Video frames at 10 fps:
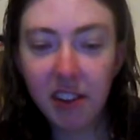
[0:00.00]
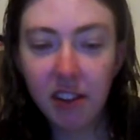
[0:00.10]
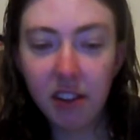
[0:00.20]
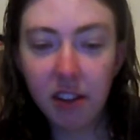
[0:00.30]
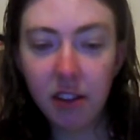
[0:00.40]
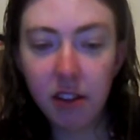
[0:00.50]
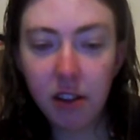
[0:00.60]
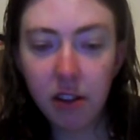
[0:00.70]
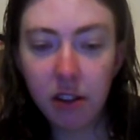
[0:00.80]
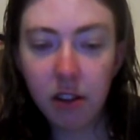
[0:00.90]

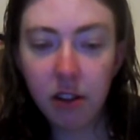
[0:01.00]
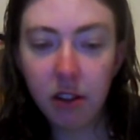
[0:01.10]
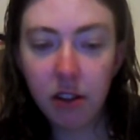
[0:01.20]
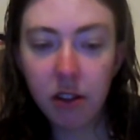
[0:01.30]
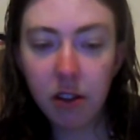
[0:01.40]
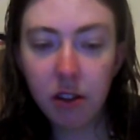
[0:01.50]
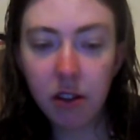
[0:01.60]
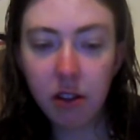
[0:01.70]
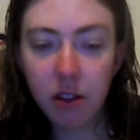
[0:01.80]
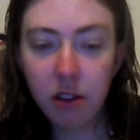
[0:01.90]

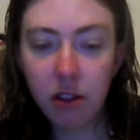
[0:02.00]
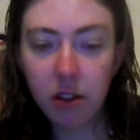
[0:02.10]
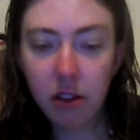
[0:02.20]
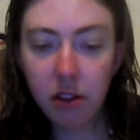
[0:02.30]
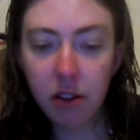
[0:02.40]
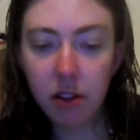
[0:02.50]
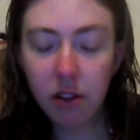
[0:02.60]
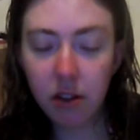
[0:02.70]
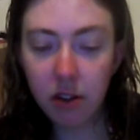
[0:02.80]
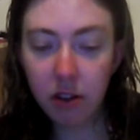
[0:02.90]

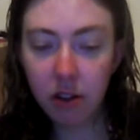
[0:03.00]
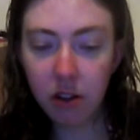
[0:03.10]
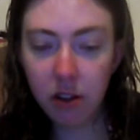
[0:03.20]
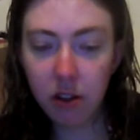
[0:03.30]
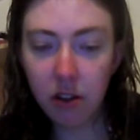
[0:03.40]
(silence)